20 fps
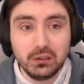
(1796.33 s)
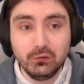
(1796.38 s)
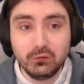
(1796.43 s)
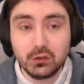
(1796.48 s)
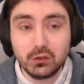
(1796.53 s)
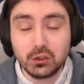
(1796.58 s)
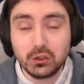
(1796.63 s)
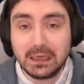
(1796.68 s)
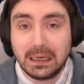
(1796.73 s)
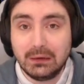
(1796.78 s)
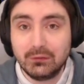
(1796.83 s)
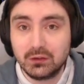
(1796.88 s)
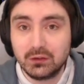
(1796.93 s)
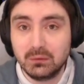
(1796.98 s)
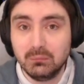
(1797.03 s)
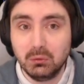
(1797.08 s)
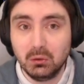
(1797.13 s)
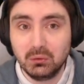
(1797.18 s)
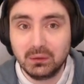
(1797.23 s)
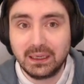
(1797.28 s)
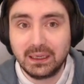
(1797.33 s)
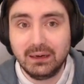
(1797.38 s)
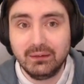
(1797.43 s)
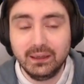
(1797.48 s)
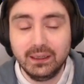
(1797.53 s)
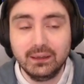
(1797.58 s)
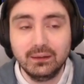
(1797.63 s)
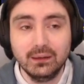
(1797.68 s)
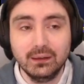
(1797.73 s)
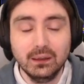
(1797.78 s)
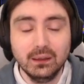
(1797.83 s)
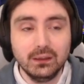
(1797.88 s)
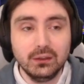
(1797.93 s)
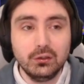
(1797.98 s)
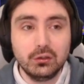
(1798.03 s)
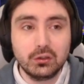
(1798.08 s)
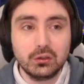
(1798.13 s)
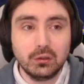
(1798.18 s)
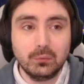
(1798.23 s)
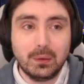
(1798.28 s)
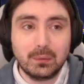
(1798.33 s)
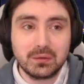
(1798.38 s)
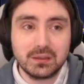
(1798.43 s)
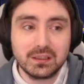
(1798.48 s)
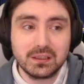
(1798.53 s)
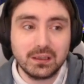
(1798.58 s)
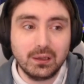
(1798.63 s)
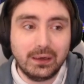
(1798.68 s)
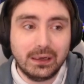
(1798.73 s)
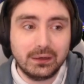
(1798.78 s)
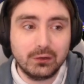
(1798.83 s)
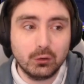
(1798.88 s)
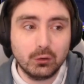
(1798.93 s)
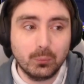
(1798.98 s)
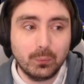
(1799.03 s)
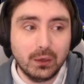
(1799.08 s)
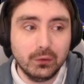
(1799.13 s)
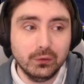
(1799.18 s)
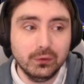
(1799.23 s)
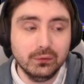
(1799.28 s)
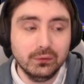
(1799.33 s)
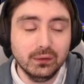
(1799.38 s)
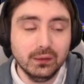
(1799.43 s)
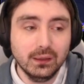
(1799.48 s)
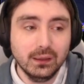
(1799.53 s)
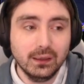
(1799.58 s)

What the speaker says: You should have some ball carrying. You should be able to slow down your opponent.